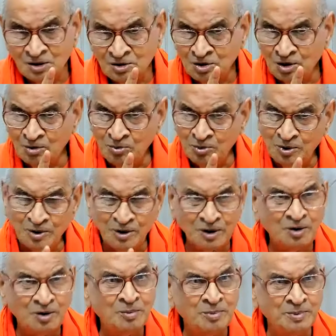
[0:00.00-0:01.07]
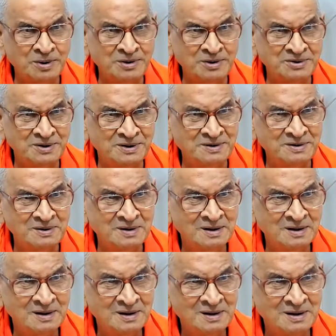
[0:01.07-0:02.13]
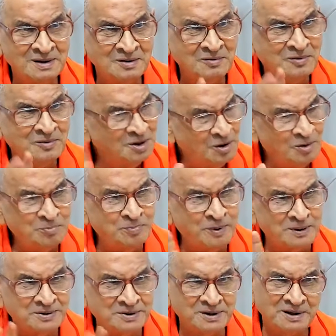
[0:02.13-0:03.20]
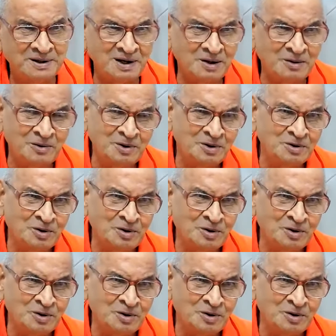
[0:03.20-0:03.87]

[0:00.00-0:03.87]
So, Mundaka Upanishad, without Prashna, will give you